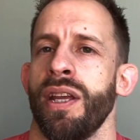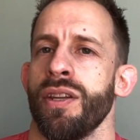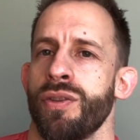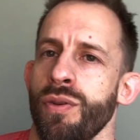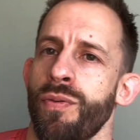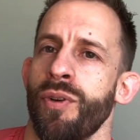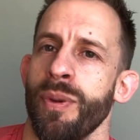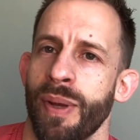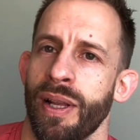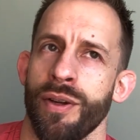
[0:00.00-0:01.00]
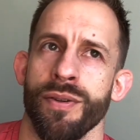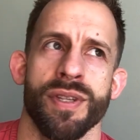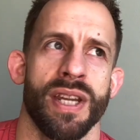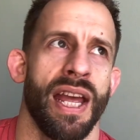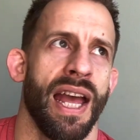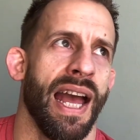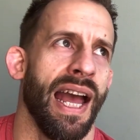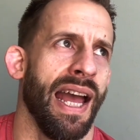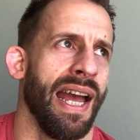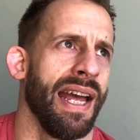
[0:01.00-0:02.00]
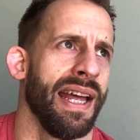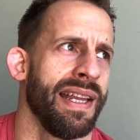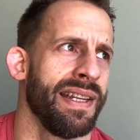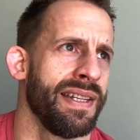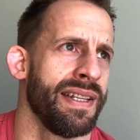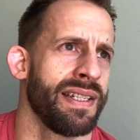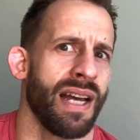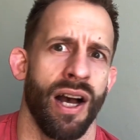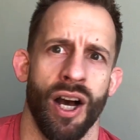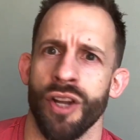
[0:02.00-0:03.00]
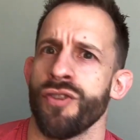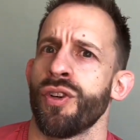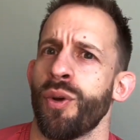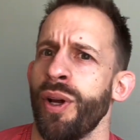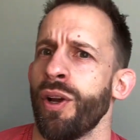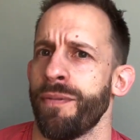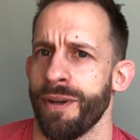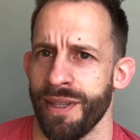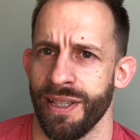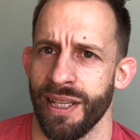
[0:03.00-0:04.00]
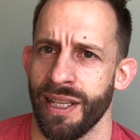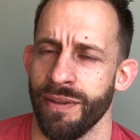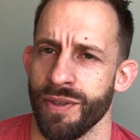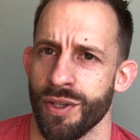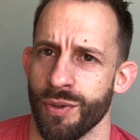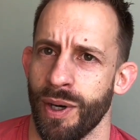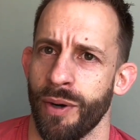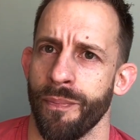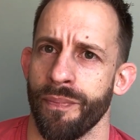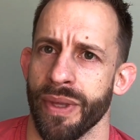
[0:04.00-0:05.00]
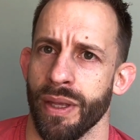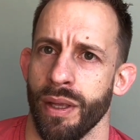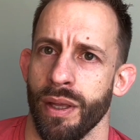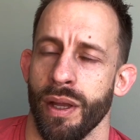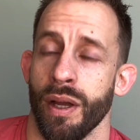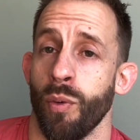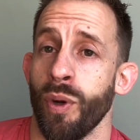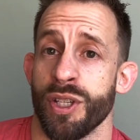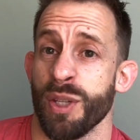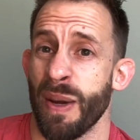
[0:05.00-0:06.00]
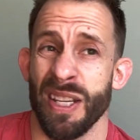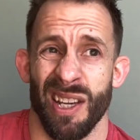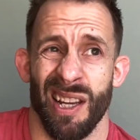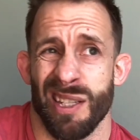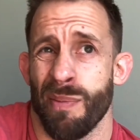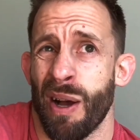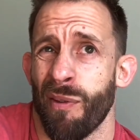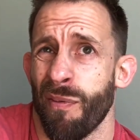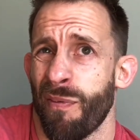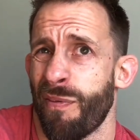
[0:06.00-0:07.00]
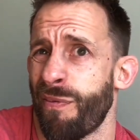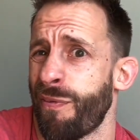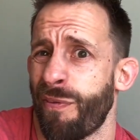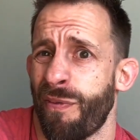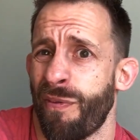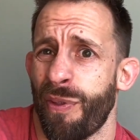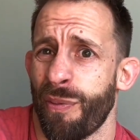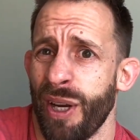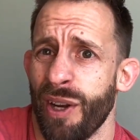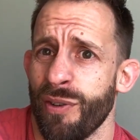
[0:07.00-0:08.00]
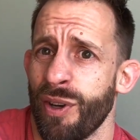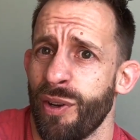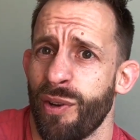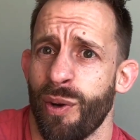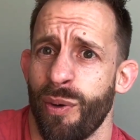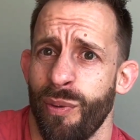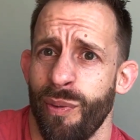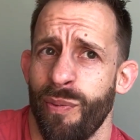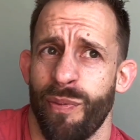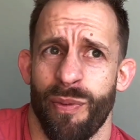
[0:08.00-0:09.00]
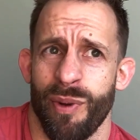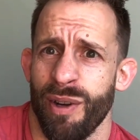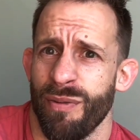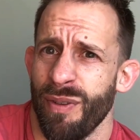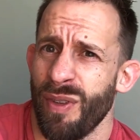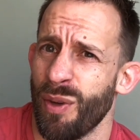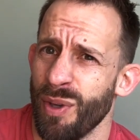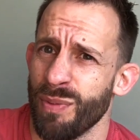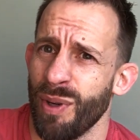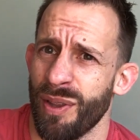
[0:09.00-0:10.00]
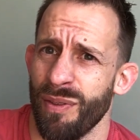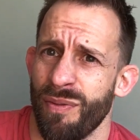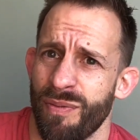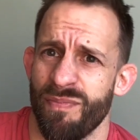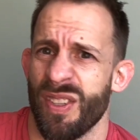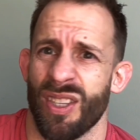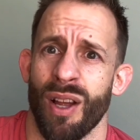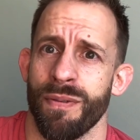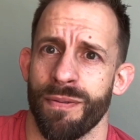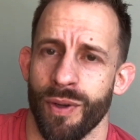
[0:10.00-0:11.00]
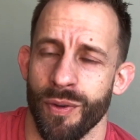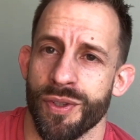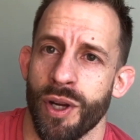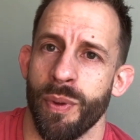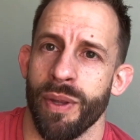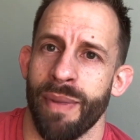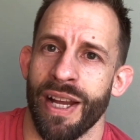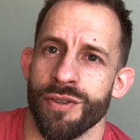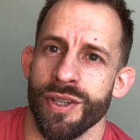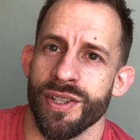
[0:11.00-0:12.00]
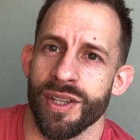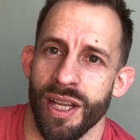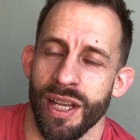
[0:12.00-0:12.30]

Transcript: going to get 2 free pillows and £100 off, I think they gave us as well. Which is basically, it's about 350 quid's worth of stuff on top of the mattress.